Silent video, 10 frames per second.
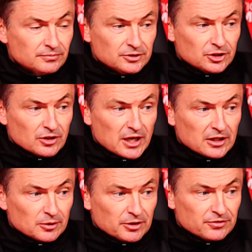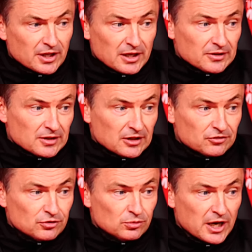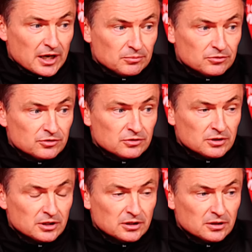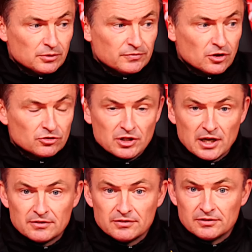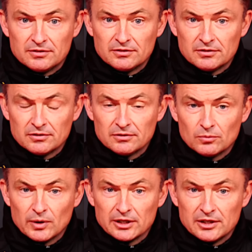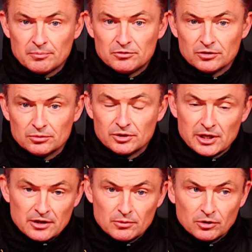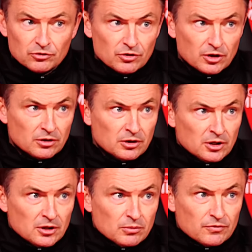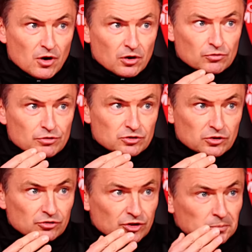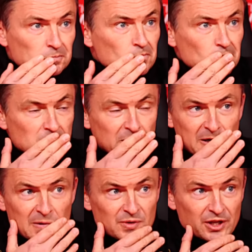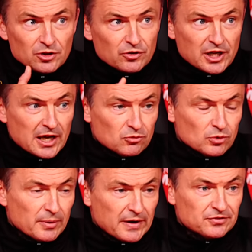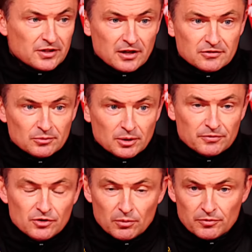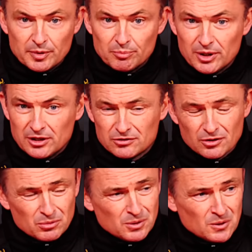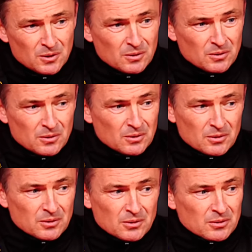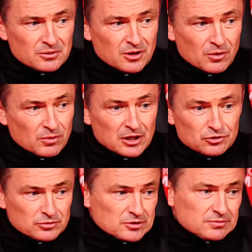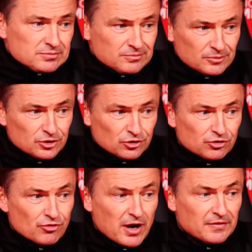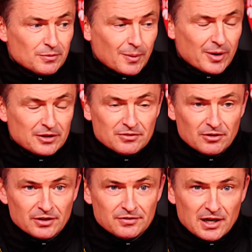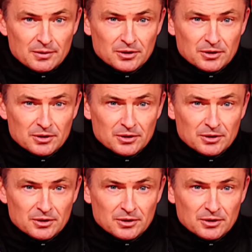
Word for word: You could arguably say, like the last two games, uh, we've not started well in them two, and they're the ones that we've got good results in. Um, then the other games where we have started well, we've not, we've been beat. So, no, I ju we just strive to be better all the time.